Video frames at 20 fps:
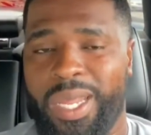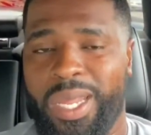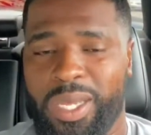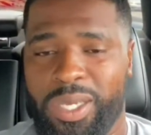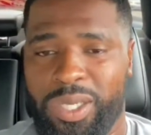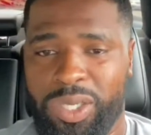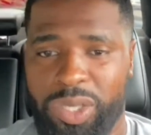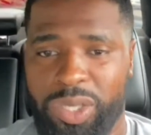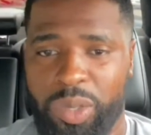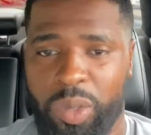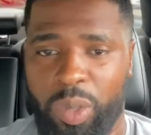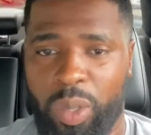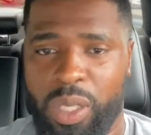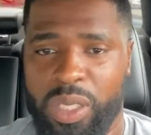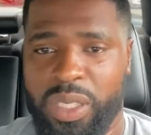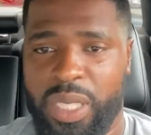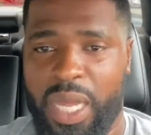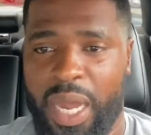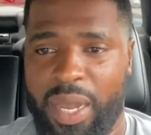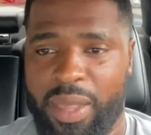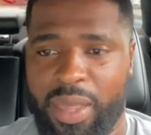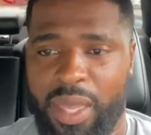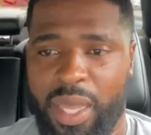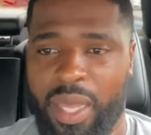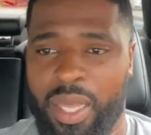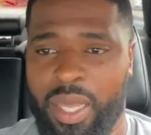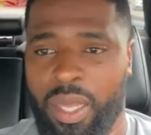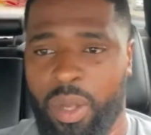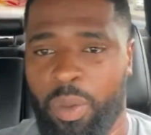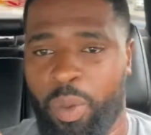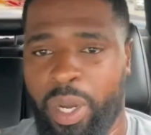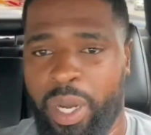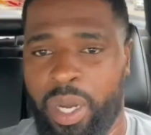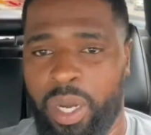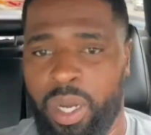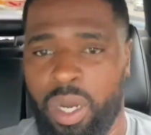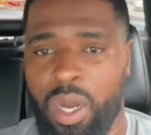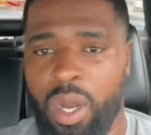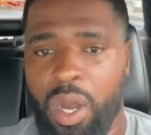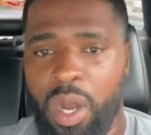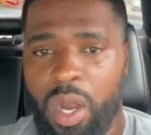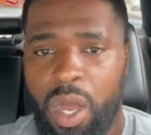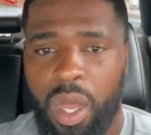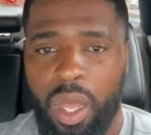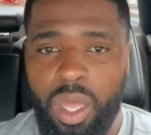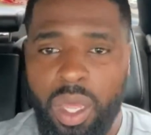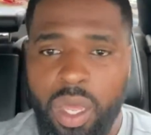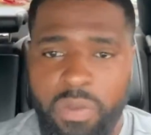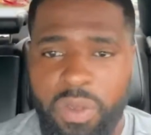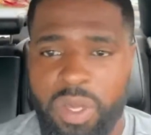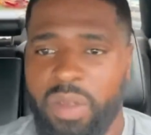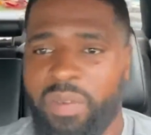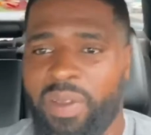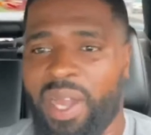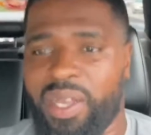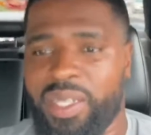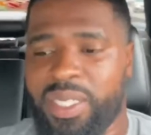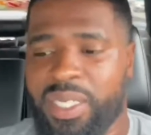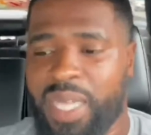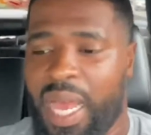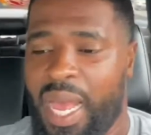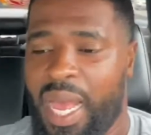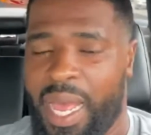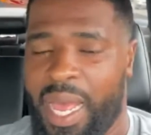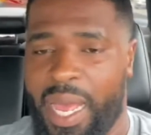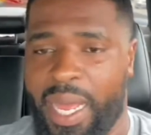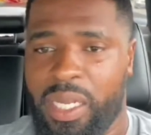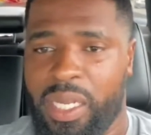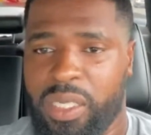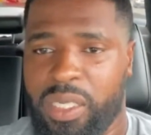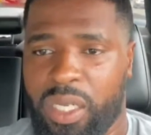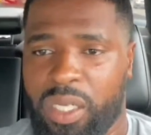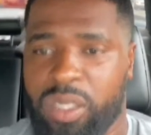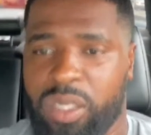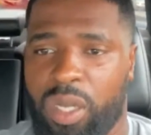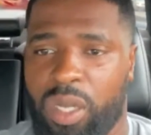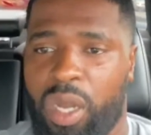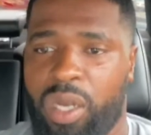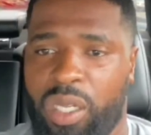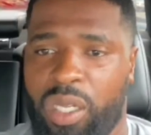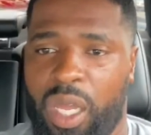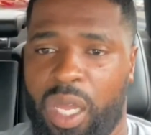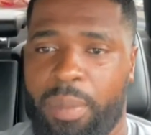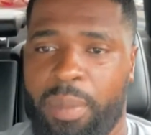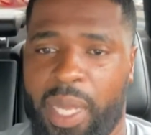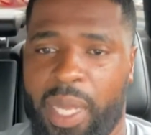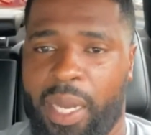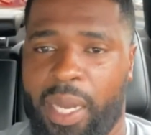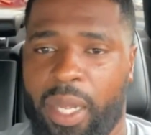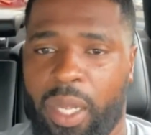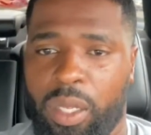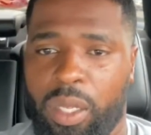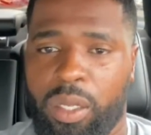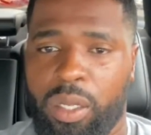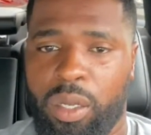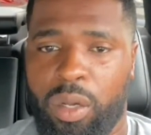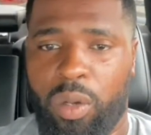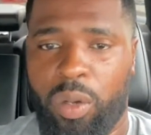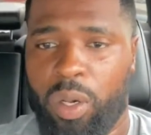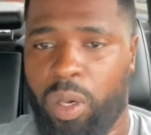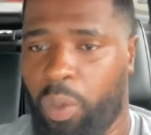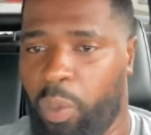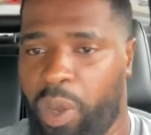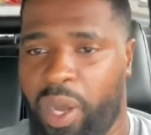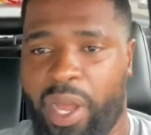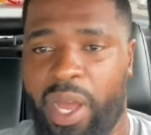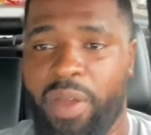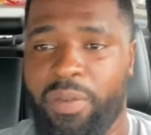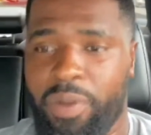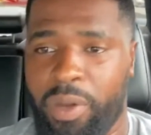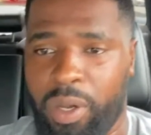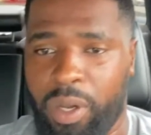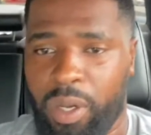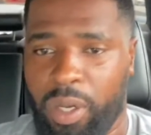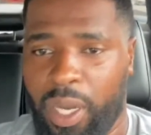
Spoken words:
issue, or it's not a thing where if you leave it outside, it's gonna start eliminating or whatever.